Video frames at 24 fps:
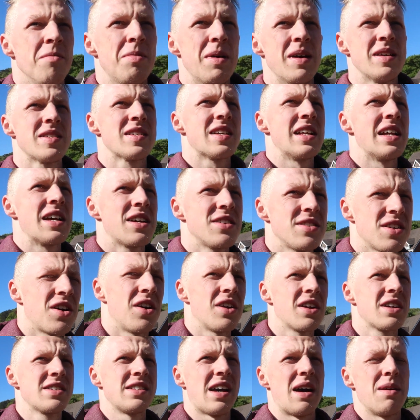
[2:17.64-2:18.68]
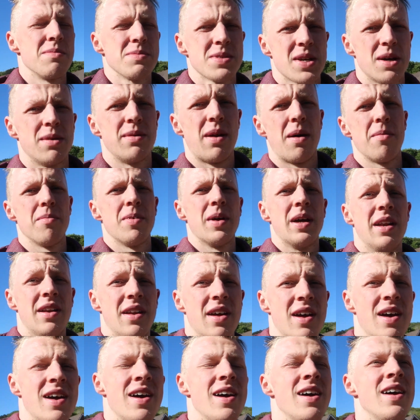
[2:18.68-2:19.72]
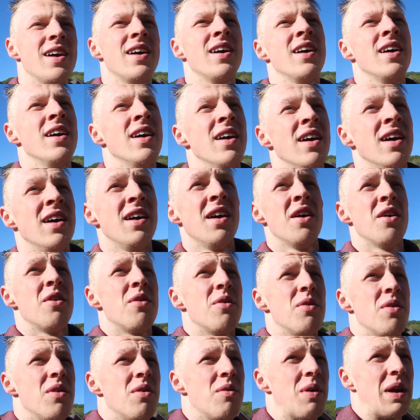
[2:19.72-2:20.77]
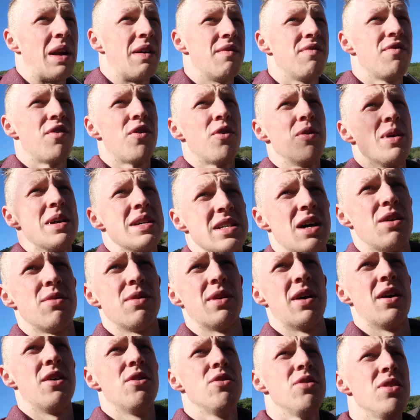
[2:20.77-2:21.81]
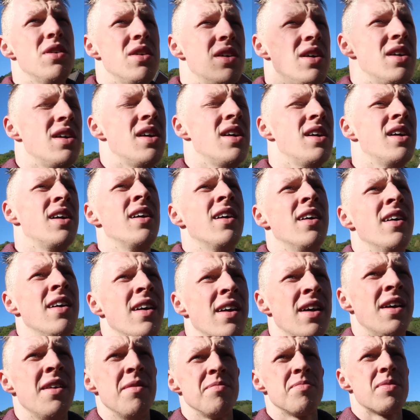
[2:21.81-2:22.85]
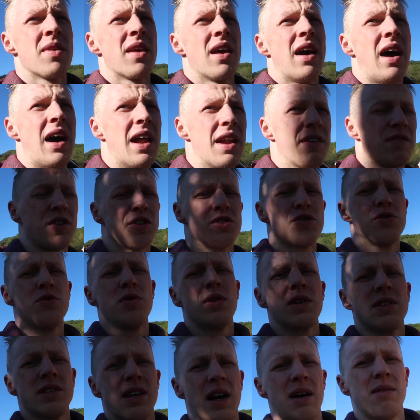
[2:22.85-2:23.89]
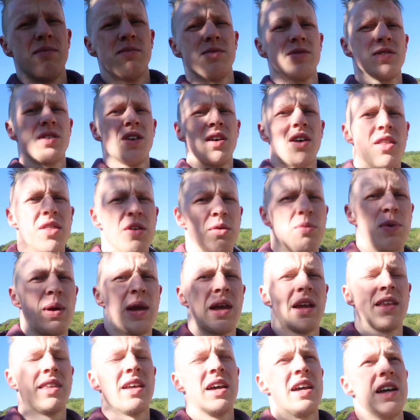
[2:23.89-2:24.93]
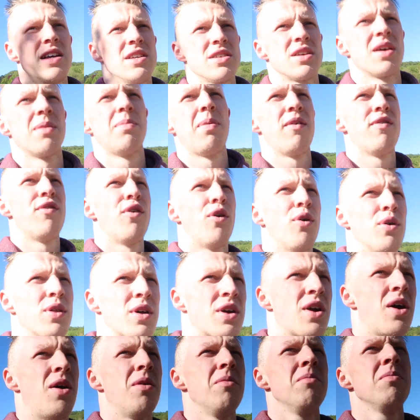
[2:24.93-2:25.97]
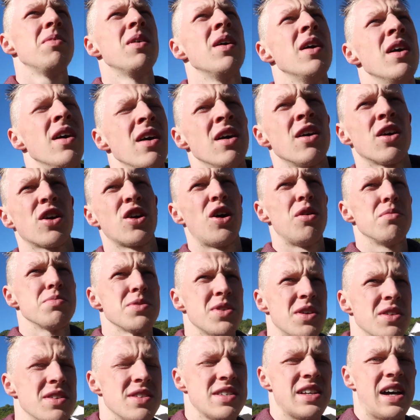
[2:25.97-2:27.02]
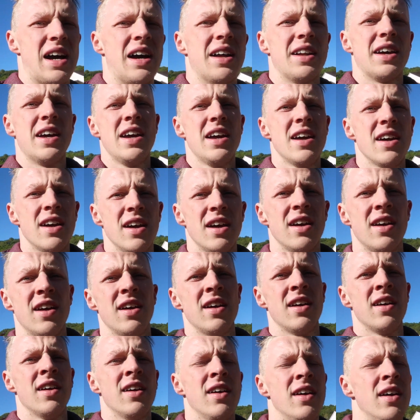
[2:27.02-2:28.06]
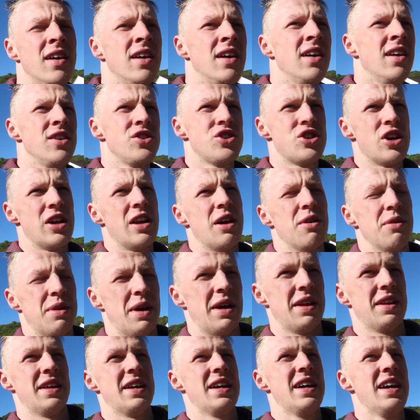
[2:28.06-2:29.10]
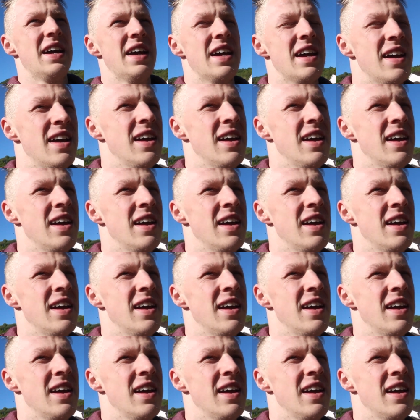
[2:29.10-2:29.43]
Basically because I've got exams coming up in, well, I'm 4 weeks out now, and I've got 2 exams the weekdays before the comp. Comp's on Saturday, chill out that day,